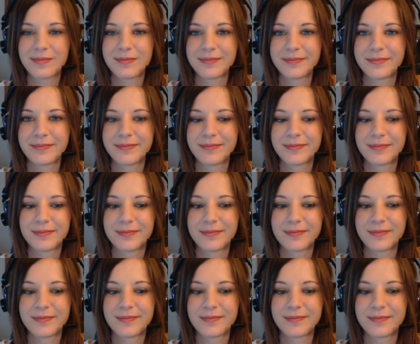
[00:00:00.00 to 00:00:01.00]
Oh yeah,
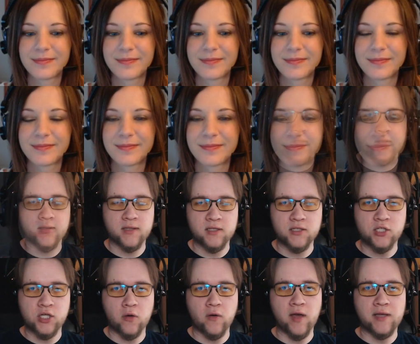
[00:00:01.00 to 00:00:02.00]
people don't know the
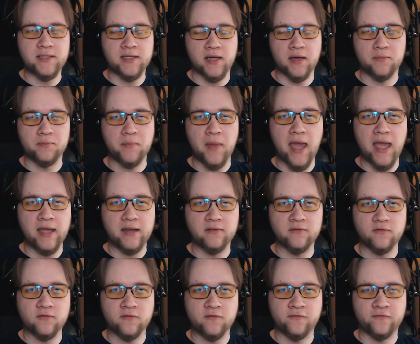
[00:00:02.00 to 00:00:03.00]
show has like a main
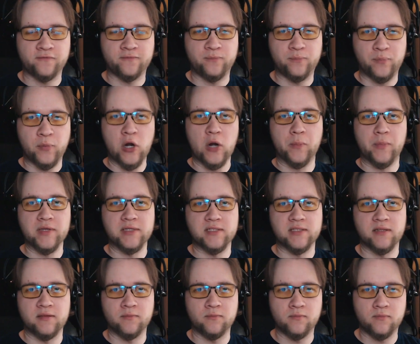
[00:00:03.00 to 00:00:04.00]
purpose
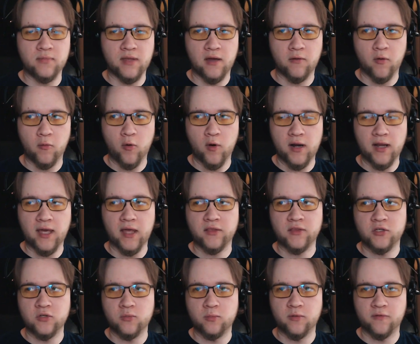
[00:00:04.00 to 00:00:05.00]
we want to get
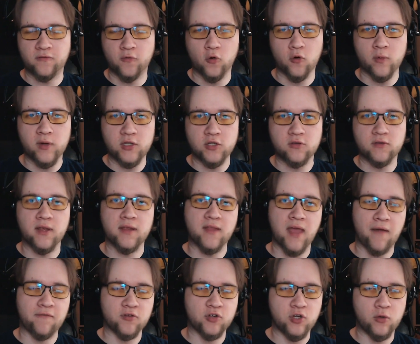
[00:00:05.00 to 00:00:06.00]
to before we do the
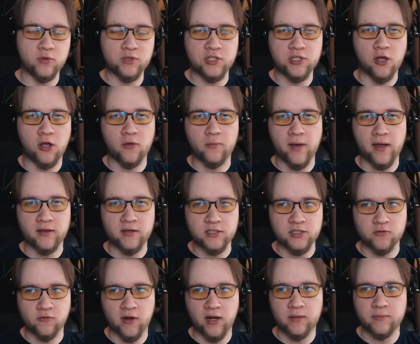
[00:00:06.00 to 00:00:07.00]
after show, which is all about just
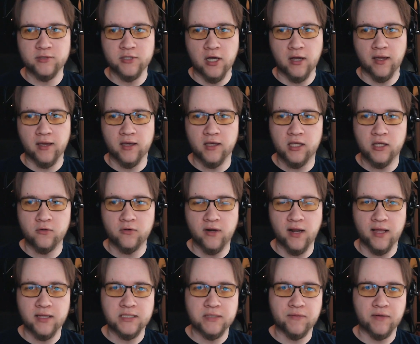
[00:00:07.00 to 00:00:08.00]
random talking and Q&A
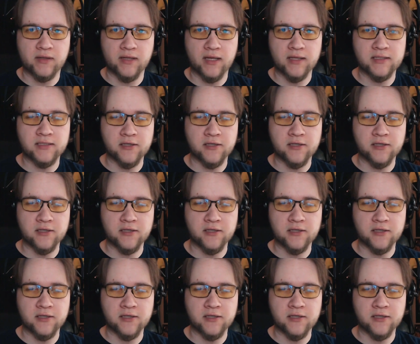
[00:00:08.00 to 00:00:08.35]
and stuff like that.